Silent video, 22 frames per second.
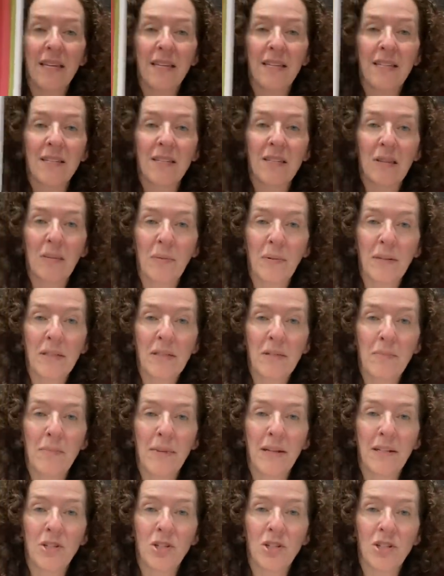is
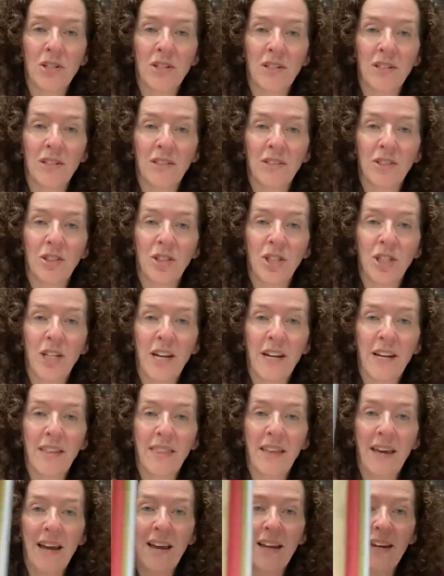3-dimensional. Check
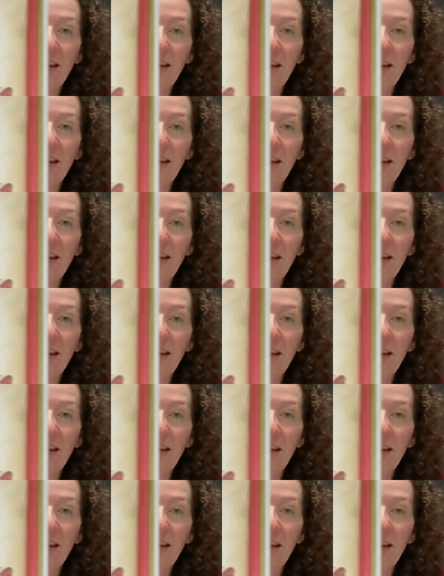that